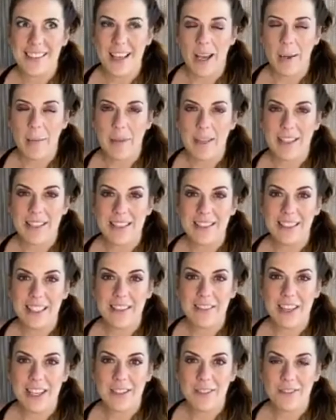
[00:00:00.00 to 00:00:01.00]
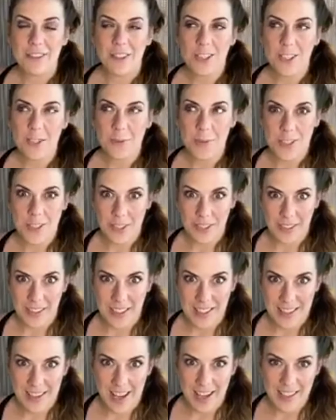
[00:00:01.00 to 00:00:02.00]
I'll be leaving for
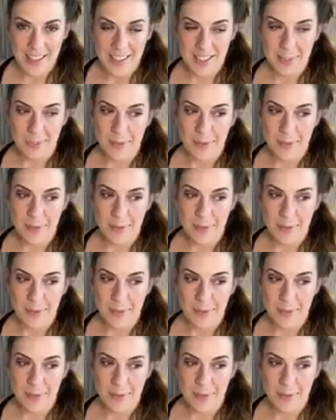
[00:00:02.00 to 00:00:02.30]
Switzerland next